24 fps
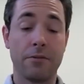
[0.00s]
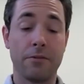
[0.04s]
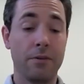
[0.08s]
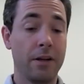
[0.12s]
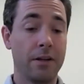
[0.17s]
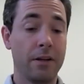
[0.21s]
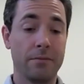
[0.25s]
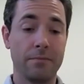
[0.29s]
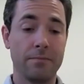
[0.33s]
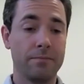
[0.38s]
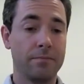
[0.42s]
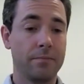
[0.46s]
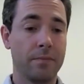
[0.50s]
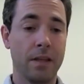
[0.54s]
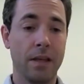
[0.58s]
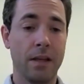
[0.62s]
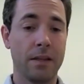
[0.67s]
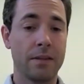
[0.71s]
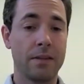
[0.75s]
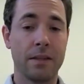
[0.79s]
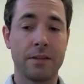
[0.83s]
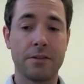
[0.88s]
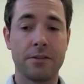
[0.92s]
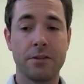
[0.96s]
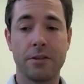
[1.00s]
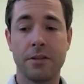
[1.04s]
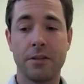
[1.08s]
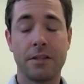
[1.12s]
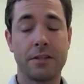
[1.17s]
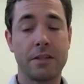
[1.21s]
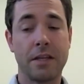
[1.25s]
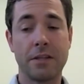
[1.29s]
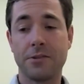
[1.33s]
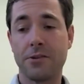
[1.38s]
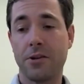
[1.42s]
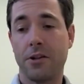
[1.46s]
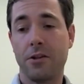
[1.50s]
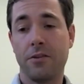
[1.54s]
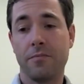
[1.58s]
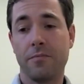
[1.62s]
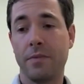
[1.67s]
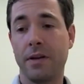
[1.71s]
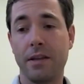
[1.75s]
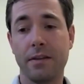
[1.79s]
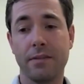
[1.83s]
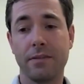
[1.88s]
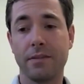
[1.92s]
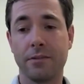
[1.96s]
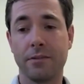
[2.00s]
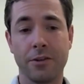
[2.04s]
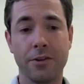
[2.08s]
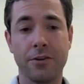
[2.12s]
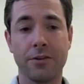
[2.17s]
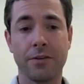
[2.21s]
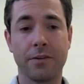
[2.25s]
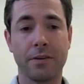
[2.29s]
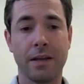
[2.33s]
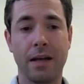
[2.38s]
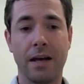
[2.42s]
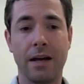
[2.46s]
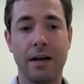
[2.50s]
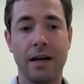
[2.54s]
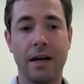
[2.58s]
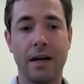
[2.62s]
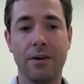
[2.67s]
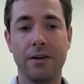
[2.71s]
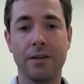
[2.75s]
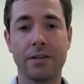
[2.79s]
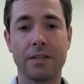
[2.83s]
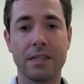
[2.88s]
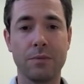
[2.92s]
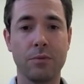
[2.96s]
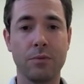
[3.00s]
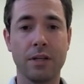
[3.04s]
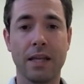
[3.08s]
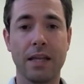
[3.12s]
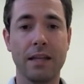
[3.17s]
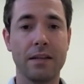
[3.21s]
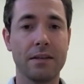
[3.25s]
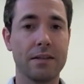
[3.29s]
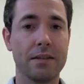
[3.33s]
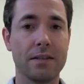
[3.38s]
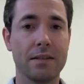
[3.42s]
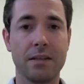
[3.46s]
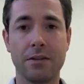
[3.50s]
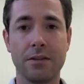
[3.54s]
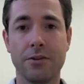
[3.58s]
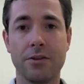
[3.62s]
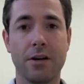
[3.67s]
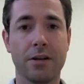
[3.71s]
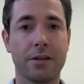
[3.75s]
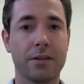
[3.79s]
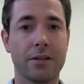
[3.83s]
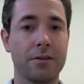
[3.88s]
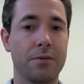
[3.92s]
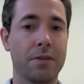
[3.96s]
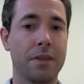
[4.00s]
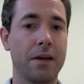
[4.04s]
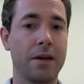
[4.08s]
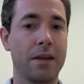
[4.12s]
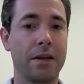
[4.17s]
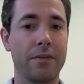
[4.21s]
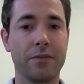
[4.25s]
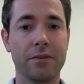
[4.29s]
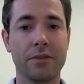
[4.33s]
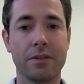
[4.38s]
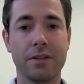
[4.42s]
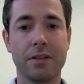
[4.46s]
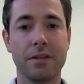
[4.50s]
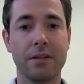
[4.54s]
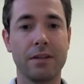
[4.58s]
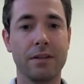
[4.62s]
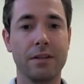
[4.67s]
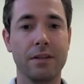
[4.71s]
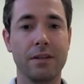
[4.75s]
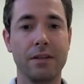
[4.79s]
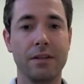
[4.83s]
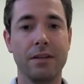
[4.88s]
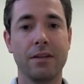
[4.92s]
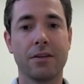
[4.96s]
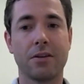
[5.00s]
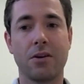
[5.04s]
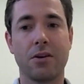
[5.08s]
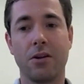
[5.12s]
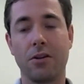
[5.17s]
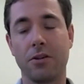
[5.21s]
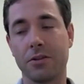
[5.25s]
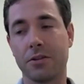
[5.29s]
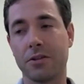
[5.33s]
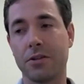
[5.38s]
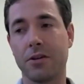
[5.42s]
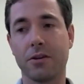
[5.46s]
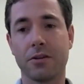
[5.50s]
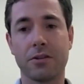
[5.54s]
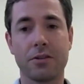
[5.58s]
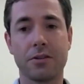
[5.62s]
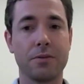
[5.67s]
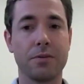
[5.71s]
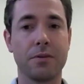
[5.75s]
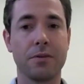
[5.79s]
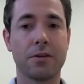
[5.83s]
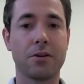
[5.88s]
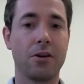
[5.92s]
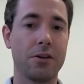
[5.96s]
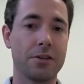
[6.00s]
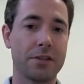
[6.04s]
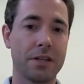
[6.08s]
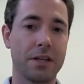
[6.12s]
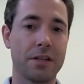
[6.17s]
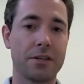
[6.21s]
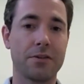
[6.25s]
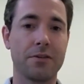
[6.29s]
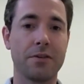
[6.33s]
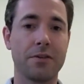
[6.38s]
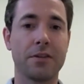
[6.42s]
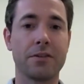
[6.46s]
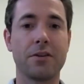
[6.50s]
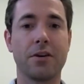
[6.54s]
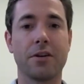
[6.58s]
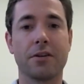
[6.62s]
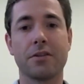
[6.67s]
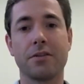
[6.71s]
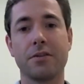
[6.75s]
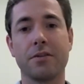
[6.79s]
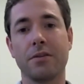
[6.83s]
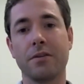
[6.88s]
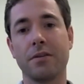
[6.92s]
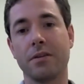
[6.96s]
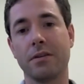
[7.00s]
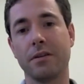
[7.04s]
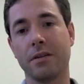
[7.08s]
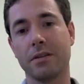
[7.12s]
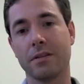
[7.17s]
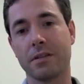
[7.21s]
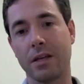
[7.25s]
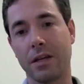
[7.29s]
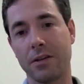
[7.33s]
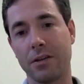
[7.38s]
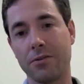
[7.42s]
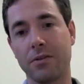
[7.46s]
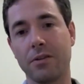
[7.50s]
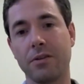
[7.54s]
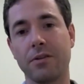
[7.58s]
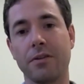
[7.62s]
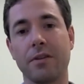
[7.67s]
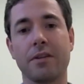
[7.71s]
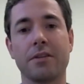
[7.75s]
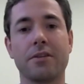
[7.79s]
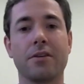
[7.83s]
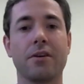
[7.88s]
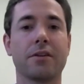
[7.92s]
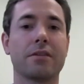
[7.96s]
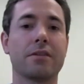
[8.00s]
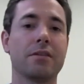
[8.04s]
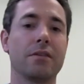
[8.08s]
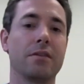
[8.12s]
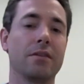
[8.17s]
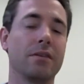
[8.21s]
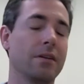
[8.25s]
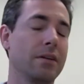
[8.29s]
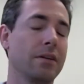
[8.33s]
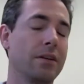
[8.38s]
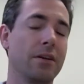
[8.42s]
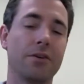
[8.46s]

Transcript: right. Yeah, that's all of medicine. How can someone get in to see the doctor without having to call and talk to a call center, then talk to a scheduler, then talk to